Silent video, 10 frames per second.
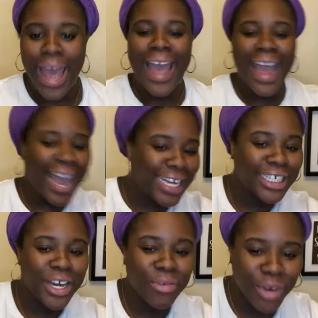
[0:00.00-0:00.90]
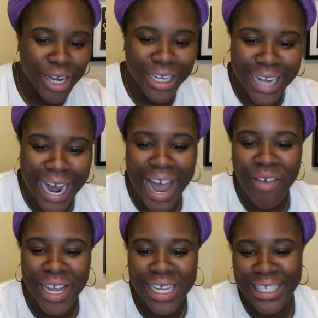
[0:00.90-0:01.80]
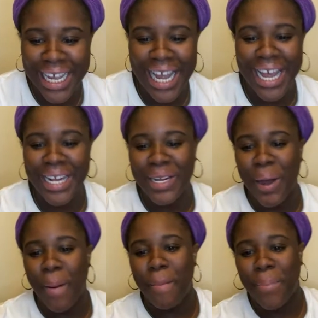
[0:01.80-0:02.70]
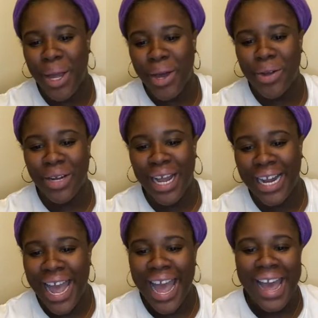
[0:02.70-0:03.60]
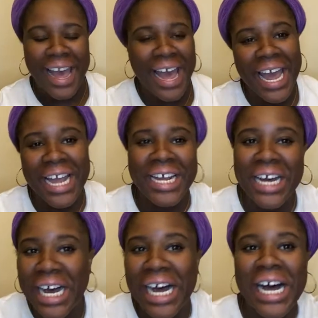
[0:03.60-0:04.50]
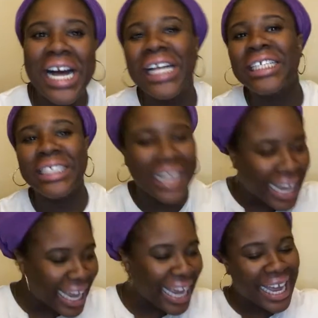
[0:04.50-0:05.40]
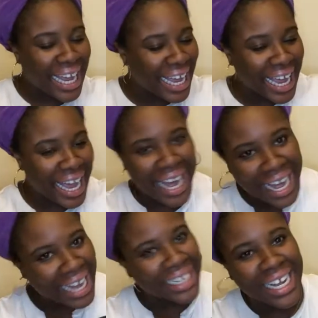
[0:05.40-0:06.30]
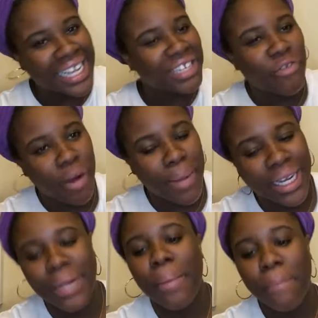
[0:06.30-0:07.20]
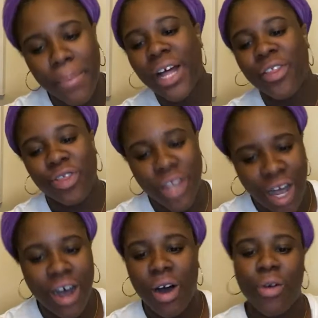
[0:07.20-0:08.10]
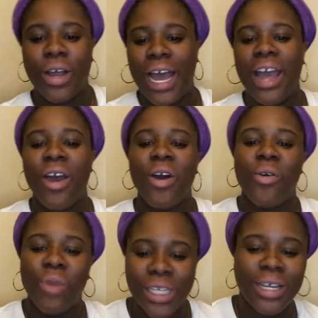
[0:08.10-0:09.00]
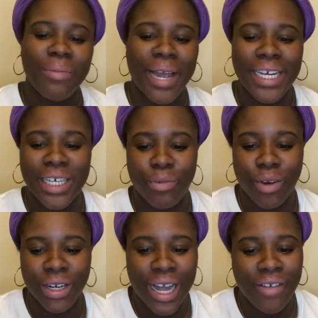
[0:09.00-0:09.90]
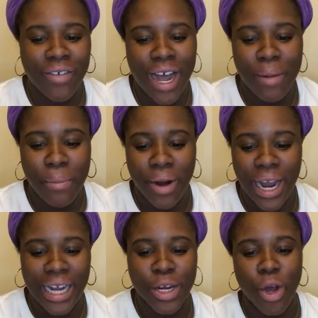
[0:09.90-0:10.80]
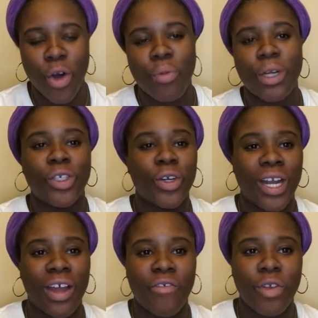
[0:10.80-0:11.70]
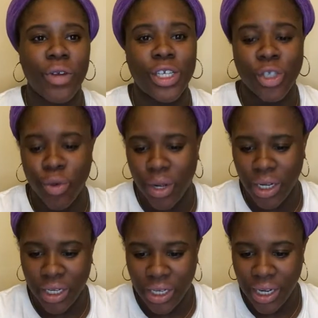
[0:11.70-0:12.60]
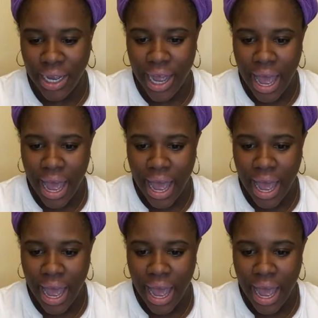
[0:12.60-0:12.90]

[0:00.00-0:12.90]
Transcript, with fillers: angie in real life is in the building hey cousin cousin from another mother okay what's up angie in real life i pray and hope that your nephew is doing good